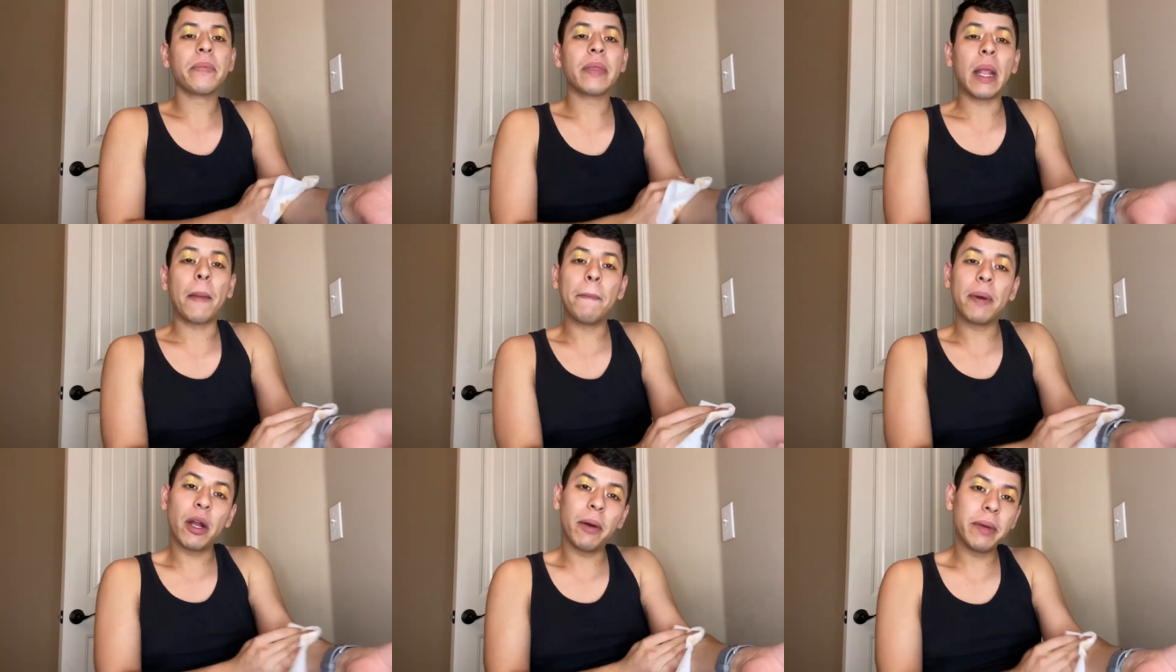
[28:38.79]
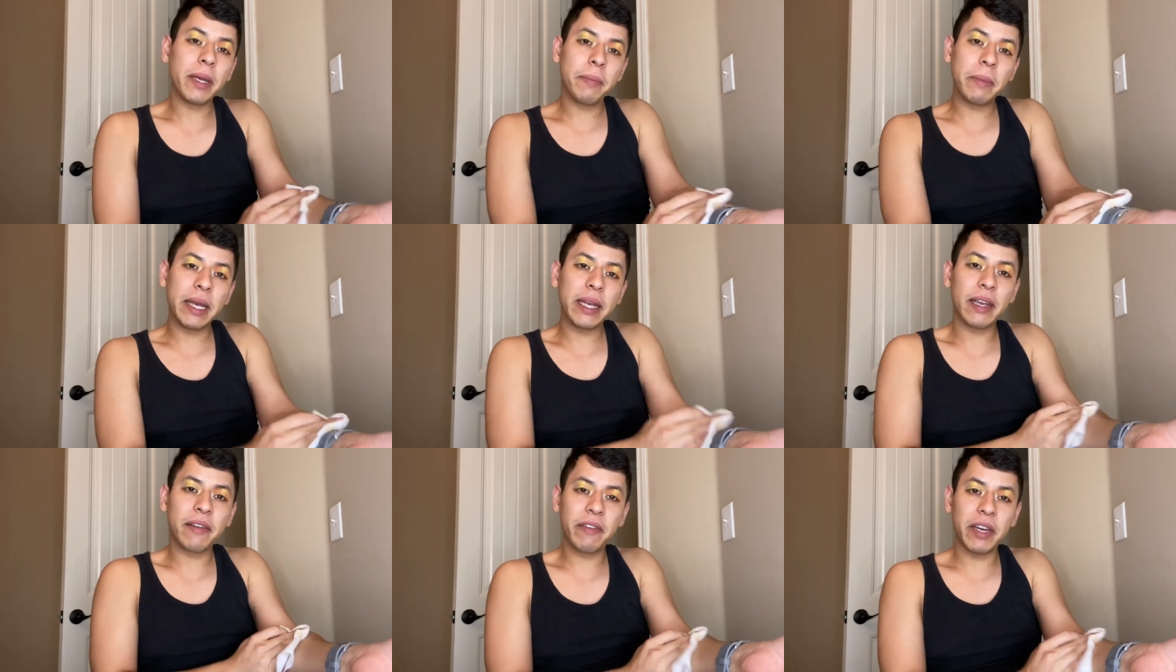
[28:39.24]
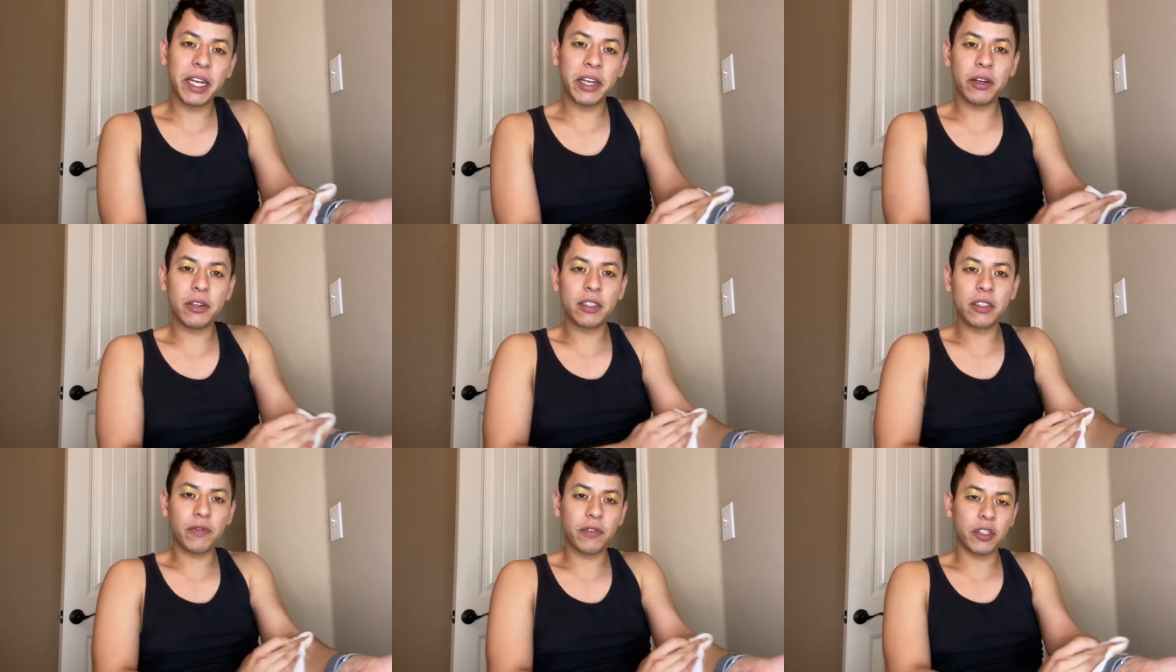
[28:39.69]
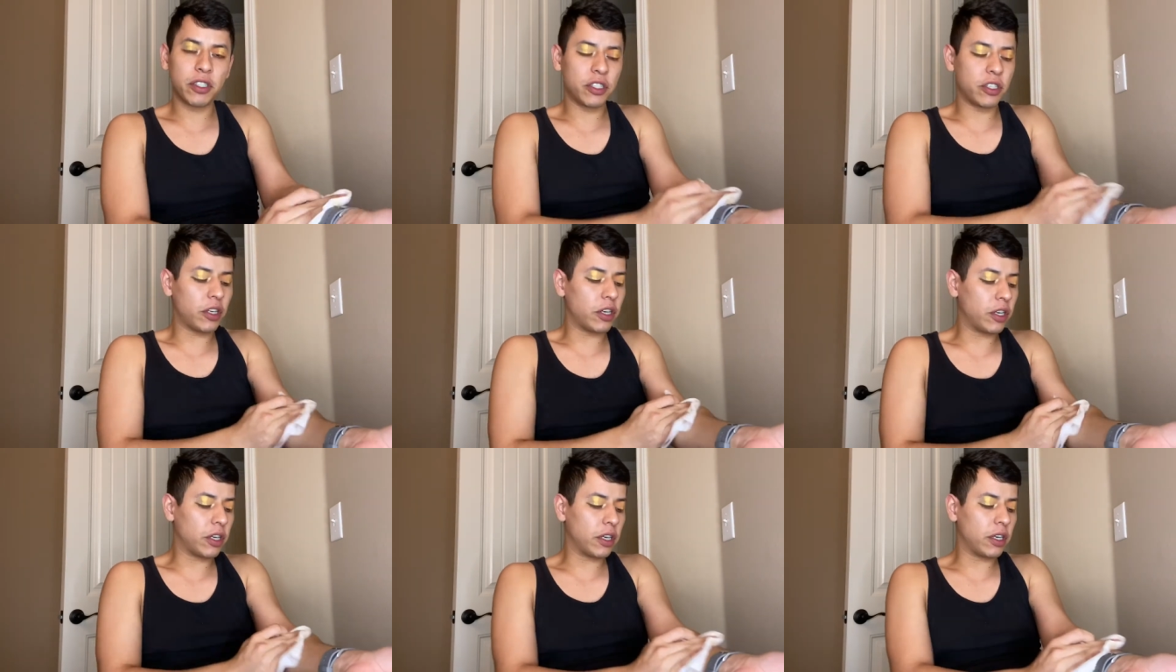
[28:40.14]
But I'll be making videos for
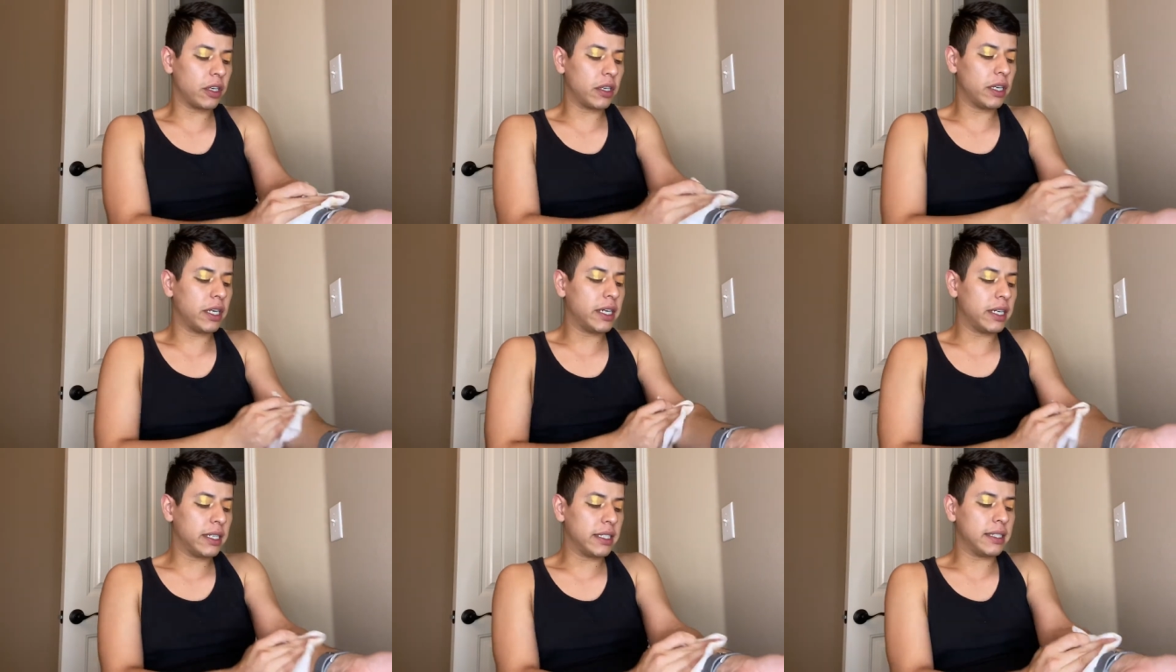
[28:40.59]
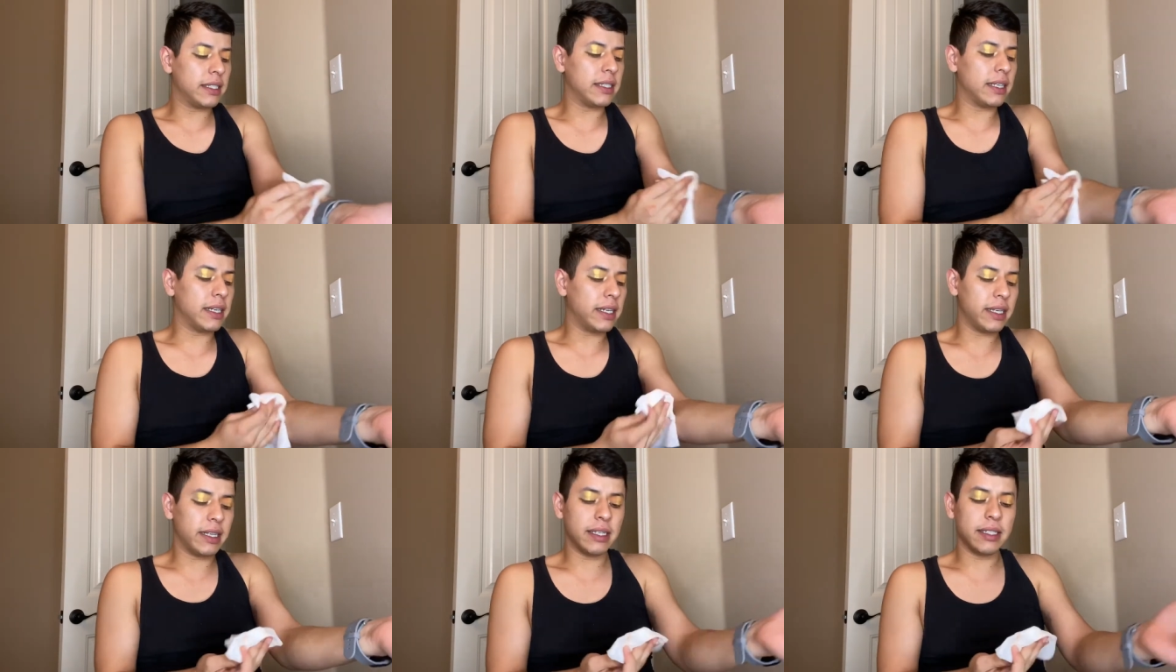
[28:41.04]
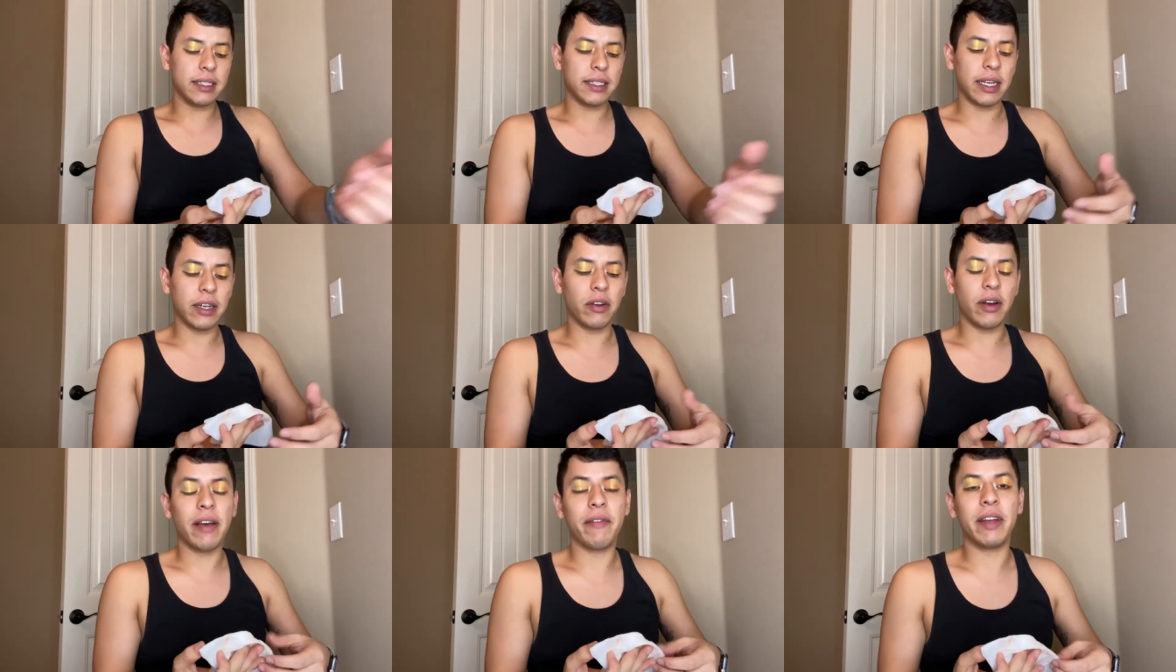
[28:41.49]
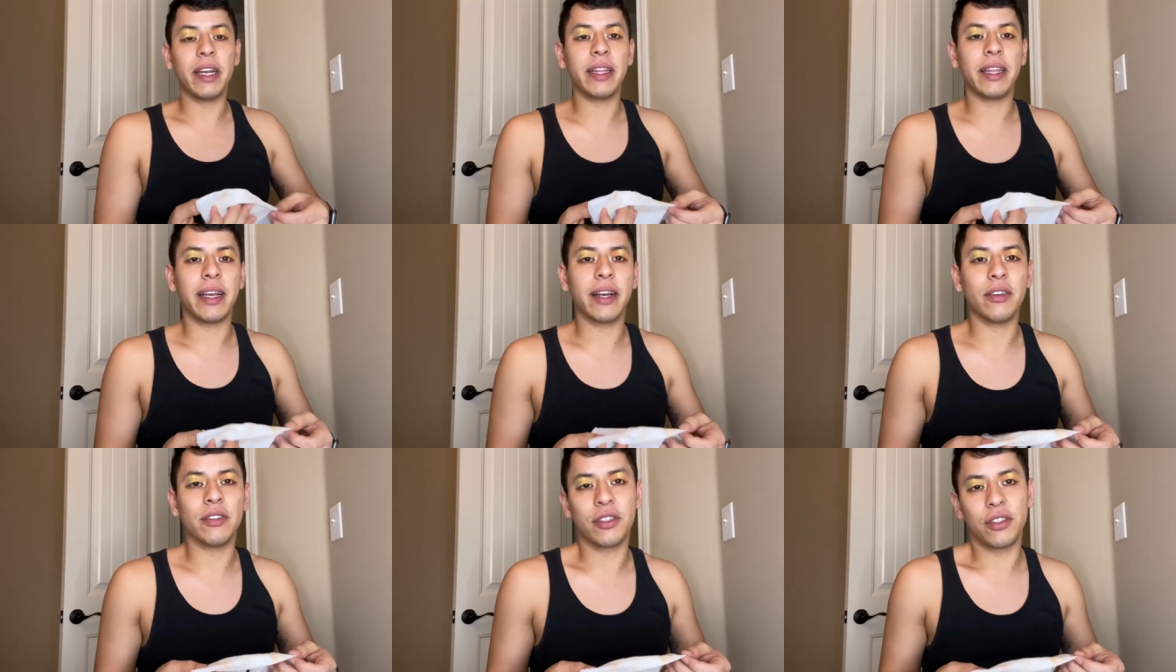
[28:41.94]
sure, since I don't have anything
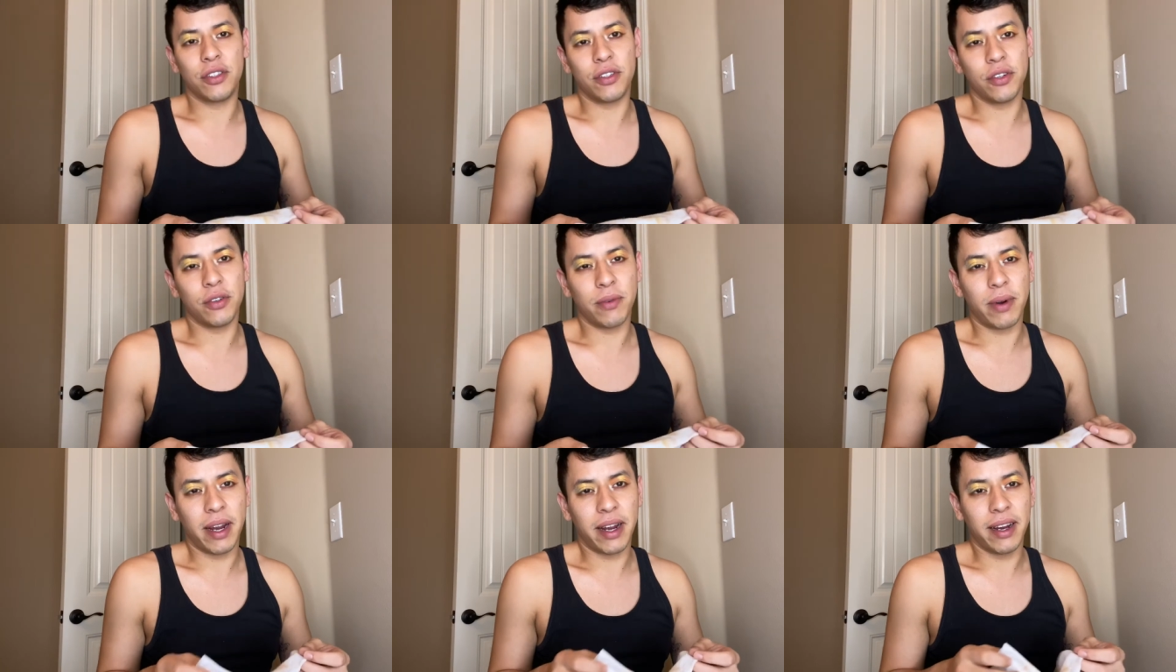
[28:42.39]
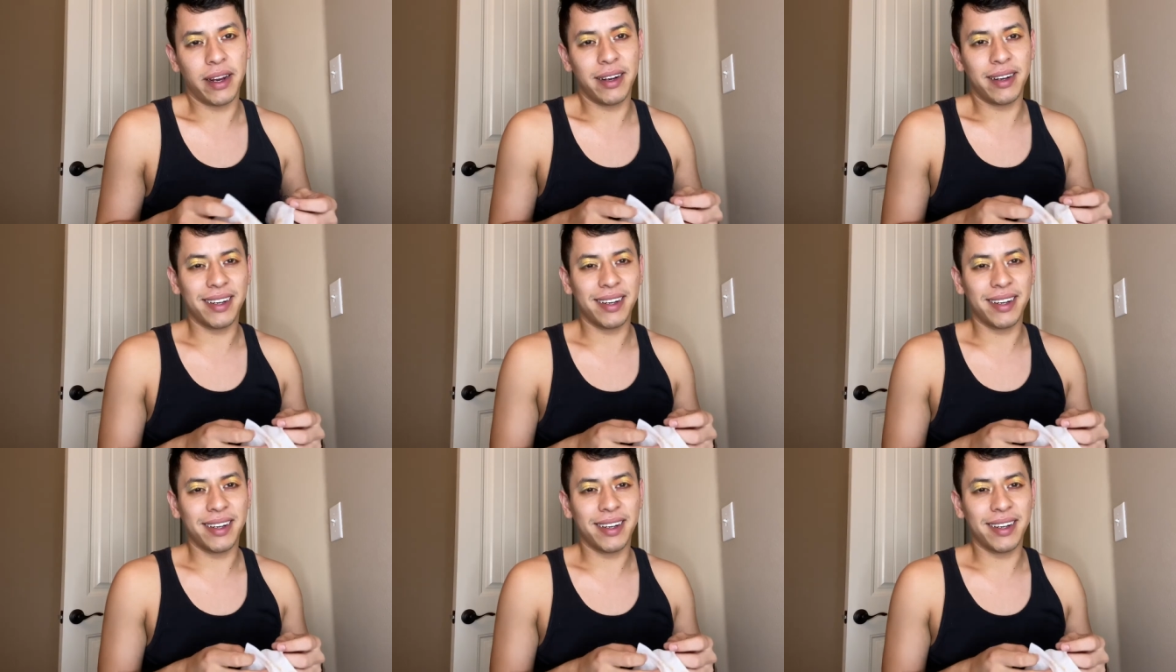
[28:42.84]
else to do, right?